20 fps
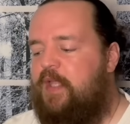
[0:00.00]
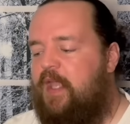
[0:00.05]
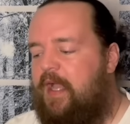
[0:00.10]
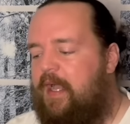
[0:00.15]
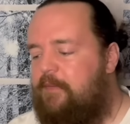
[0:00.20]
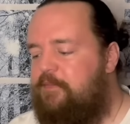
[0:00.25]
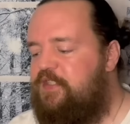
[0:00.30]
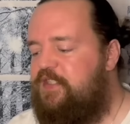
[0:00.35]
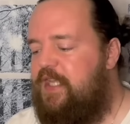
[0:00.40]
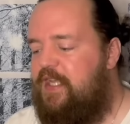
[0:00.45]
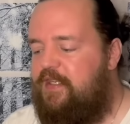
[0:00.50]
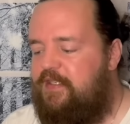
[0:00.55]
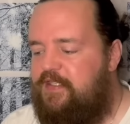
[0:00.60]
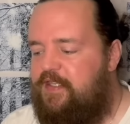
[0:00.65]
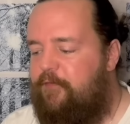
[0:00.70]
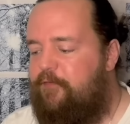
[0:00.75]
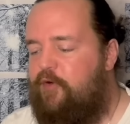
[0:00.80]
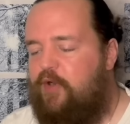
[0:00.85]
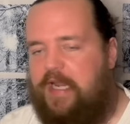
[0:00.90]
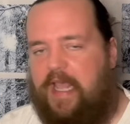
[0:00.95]
I'm seeing
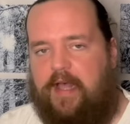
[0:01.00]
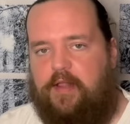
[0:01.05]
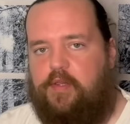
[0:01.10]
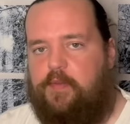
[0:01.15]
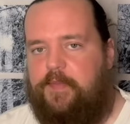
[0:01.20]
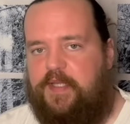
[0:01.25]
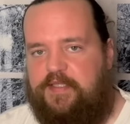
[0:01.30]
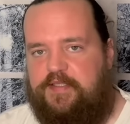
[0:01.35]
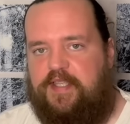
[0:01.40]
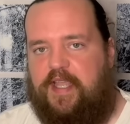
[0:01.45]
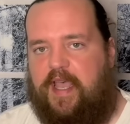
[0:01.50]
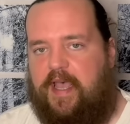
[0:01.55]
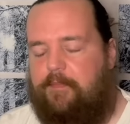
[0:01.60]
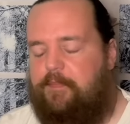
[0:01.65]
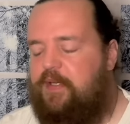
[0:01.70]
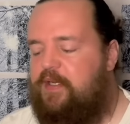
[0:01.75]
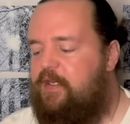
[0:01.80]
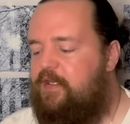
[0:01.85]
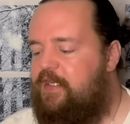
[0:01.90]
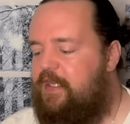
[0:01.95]
different elements
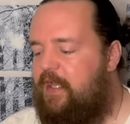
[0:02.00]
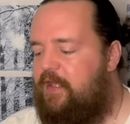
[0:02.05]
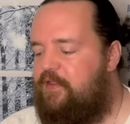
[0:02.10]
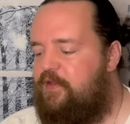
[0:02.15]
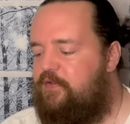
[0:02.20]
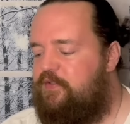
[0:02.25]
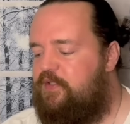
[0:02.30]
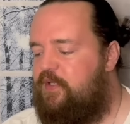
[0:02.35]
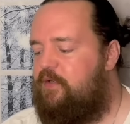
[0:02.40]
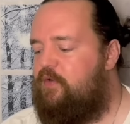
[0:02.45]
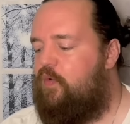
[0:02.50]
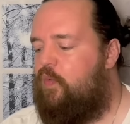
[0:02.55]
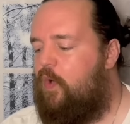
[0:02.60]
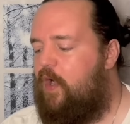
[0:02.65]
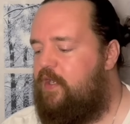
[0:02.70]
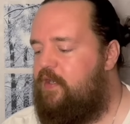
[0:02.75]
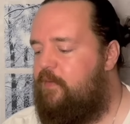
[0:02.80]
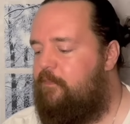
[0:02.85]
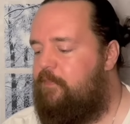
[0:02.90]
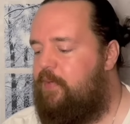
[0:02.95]
happening. Yeah, there's
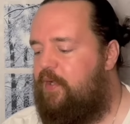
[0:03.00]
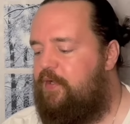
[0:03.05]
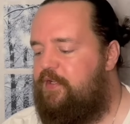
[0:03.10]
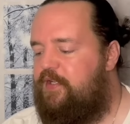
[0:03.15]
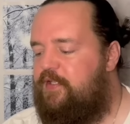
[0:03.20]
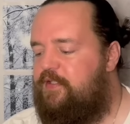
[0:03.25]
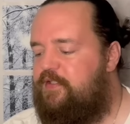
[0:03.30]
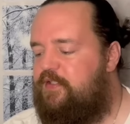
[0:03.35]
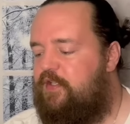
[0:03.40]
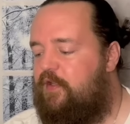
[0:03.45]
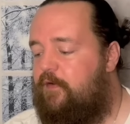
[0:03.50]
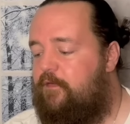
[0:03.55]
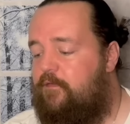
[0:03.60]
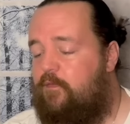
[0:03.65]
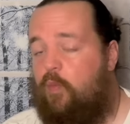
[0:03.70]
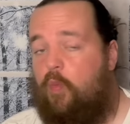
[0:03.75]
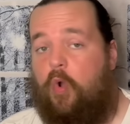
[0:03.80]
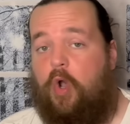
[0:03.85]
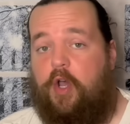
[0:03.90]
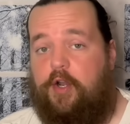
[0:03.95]
quite an abundance of
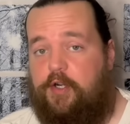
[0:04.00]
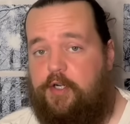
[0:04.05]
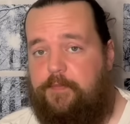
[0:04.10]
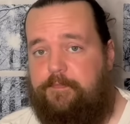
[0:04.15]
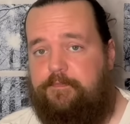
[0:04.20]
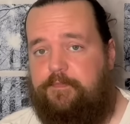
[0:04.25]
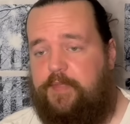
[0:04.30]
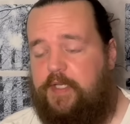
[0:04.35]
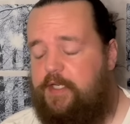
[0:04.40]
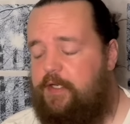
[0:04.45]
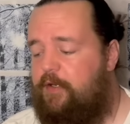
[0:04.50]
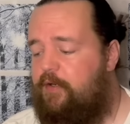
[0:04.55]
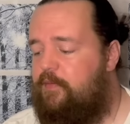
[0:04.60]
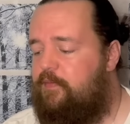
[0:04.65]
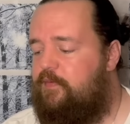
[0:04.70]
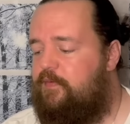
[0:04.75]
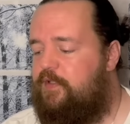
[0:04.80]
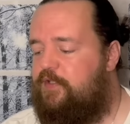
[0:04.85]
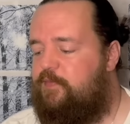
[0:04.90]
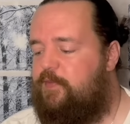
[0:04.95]
water here,
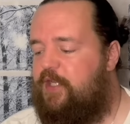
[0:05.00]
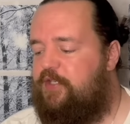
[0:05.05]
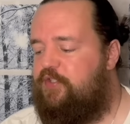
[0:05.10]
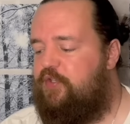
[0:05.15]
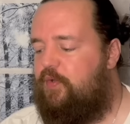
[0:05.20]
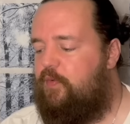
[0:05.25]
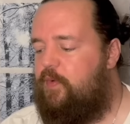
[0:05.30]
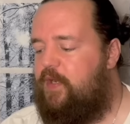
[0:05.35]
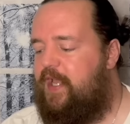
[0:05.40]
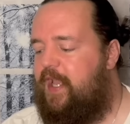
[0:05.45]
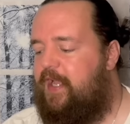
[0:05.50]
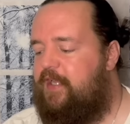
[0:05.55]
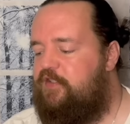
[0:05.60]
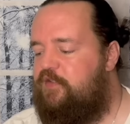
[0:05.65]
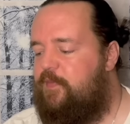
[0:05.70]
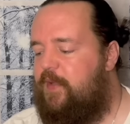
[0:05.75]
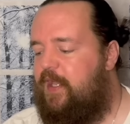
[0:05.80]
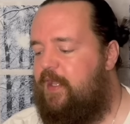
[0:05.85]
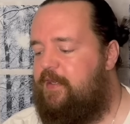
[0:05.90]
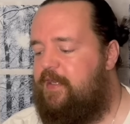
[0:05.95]
especially with
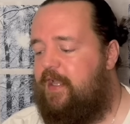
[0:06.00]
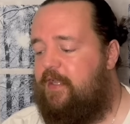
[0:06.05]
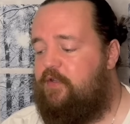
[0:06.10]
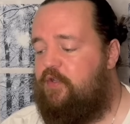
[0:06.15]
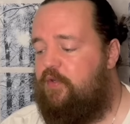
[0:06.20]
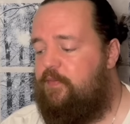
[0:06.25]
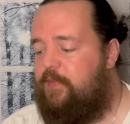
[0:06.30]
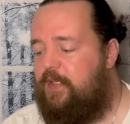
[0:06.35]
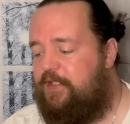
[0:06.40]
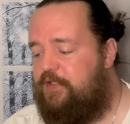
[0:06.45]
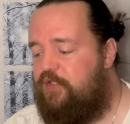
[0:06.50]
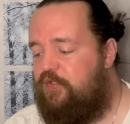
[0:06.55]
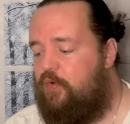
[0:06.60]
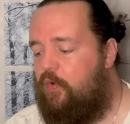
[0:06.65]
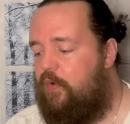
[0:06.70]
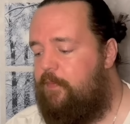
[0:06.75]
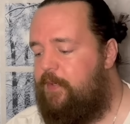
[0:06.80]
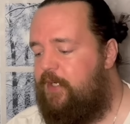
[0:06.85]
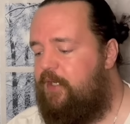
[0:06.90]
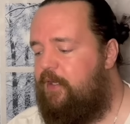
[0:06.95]
Hanged Man. That could be
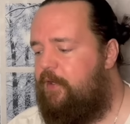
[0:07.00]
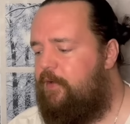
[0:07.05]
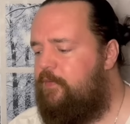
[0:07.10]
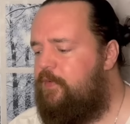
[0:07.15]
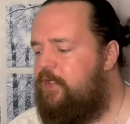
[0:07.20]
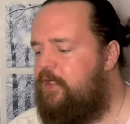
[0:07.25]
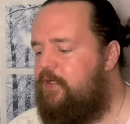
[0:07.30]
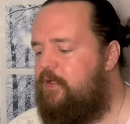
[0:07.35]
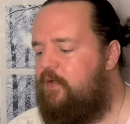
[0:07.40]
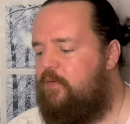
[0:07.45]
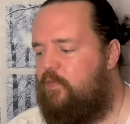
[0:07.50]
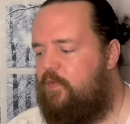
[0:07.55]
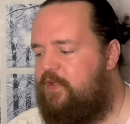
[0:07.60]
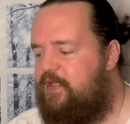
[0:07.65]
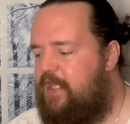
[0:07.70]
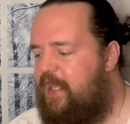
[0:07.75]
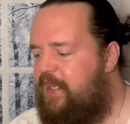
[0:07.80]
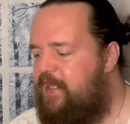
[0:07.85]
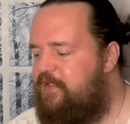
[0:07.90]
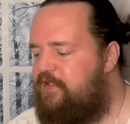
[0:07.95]
Scorpio. With
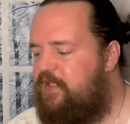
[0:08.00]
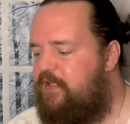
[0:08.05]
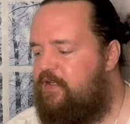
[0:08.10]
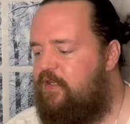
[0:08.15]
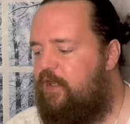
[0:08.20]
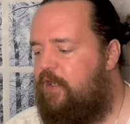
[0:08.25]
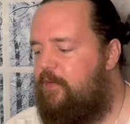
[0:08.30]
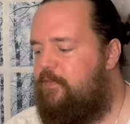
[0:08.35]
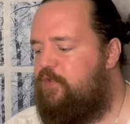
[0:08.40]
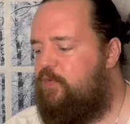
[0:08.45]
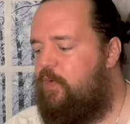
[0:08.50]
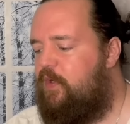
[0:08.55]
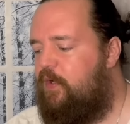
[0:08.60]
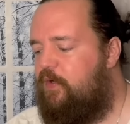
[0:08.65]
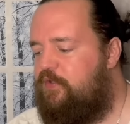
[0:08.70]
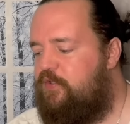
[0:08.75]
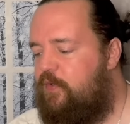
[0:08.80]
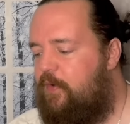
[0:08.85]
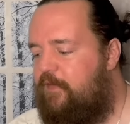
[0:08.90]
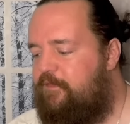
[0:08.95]
the Ace of Cups, we
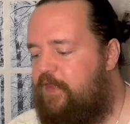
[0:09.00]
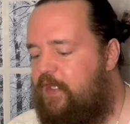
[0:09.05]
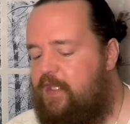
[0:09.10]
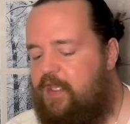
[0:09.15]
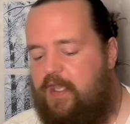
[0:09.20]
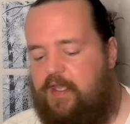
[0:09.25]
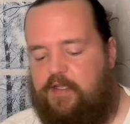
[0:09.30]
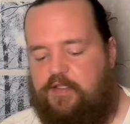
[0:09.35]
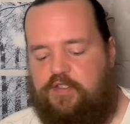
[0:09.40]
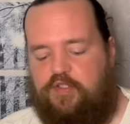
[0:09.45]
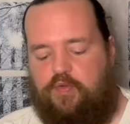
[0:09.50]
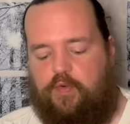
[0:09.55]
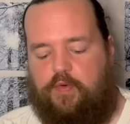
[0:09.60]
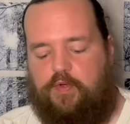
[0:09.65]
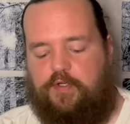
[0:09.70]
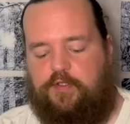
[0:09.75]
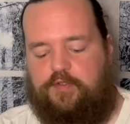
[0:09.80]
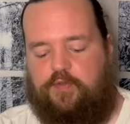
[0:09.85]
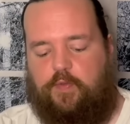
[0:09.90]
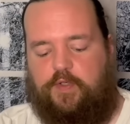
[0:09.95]
also have the King of
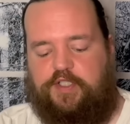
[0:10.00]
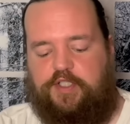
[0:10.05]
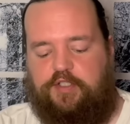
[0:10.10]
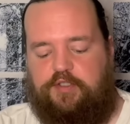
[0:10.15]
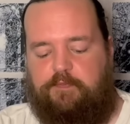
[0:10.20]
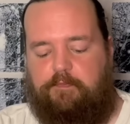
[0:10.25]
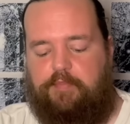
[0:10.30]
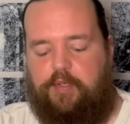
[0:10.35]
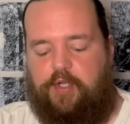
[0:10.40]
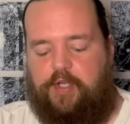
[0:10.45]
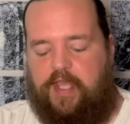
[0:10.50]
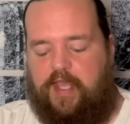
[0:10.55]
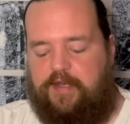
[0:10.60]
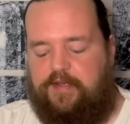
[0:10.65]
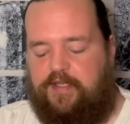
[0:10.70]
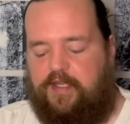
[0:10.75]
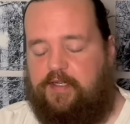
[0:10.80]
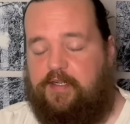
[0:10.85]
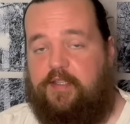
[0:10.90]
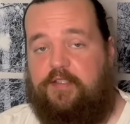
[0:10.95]
Swords, which is
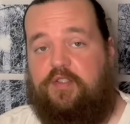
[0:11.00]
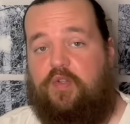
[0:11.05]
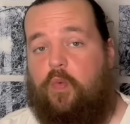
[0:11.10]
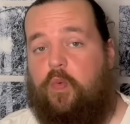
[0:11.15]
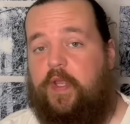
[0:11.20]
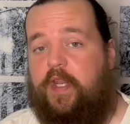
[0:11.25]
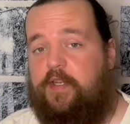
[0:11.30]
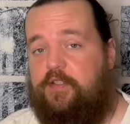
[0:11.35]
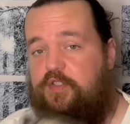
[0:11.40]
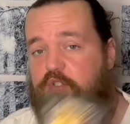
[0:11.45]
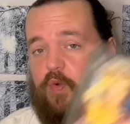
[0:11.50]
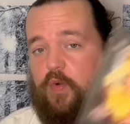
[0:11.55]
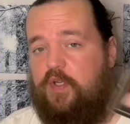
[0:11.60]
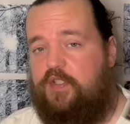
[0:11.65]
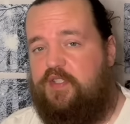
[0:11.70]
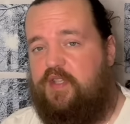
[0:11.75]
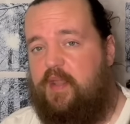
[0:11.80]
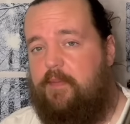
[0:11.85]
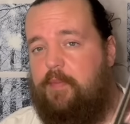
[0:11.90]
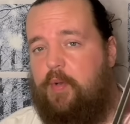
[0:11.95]
bookending this Queen of
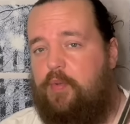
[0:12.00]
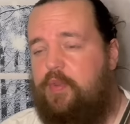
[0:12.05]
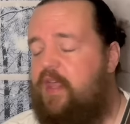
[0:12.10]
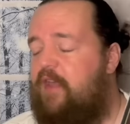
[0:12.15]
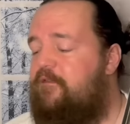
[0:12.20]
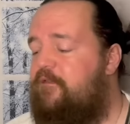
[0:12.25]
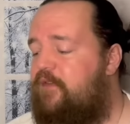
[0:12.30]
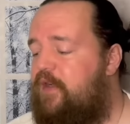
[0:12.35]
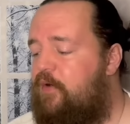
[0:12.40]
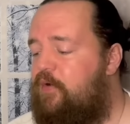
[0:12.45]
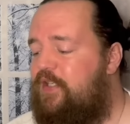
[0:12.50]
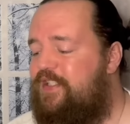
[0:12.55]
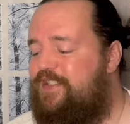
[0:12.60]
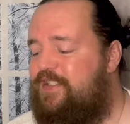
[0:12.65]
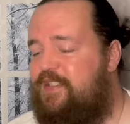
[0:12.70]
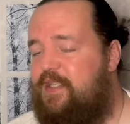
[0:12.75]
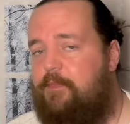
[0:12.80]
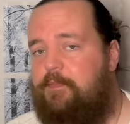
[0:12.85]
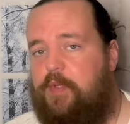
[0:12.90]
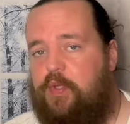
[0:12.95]
Swords. They both have very
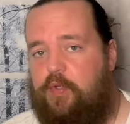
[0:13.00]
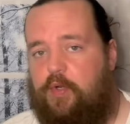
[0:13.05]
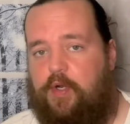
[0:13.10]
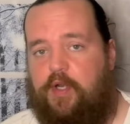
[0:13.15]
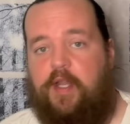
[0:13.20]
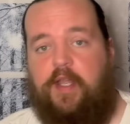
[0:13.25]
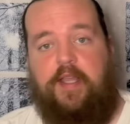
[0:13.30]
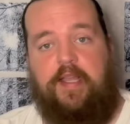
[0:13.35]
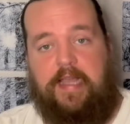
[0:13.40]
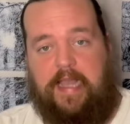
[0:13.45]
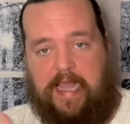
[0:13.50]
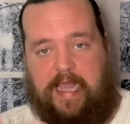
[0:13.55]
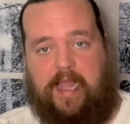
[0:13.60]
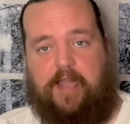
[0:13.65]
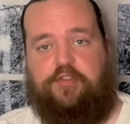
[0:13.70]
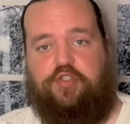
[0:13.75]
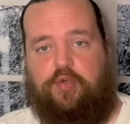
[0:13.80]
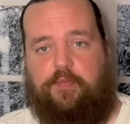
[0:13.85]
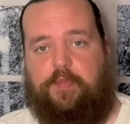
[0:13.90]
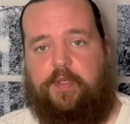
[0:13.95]
similar
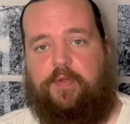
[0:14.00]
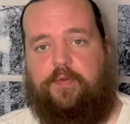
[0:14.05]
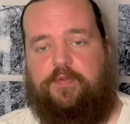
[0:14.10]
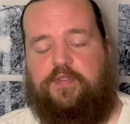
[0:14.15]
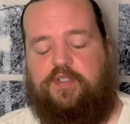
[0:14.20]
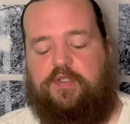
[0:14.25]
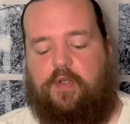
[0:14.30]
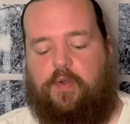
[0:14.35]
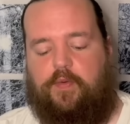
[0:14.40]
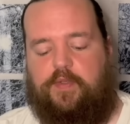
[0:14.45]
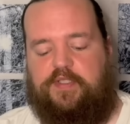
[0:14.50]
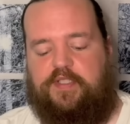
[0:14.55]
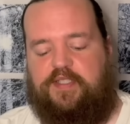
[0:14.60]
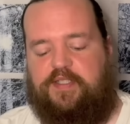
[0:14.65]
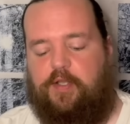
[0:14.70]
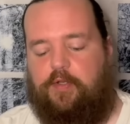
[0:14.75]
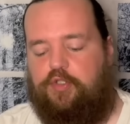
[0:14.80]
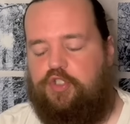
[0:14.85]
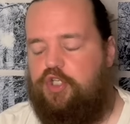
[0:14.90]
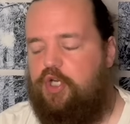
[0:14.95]
attributes, so it's
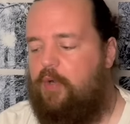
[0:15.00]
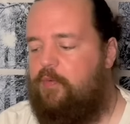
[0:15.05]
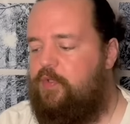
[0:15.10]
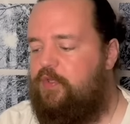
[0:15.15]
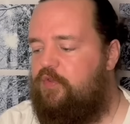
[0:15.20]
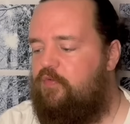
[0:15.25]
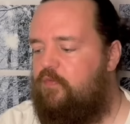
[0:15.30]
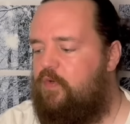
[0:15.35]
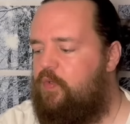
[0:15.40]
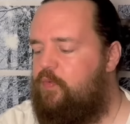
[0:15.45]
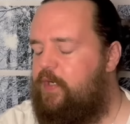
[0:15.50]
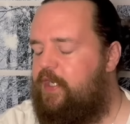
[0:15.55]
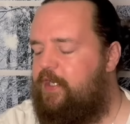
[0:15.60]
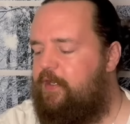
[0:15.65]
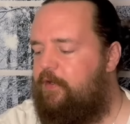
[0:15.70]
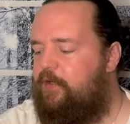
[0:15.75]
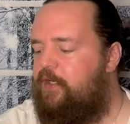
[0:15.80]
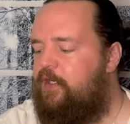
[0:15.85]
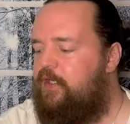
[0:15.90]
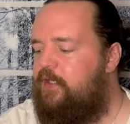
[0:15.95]
still showing through
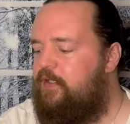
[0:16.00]
here.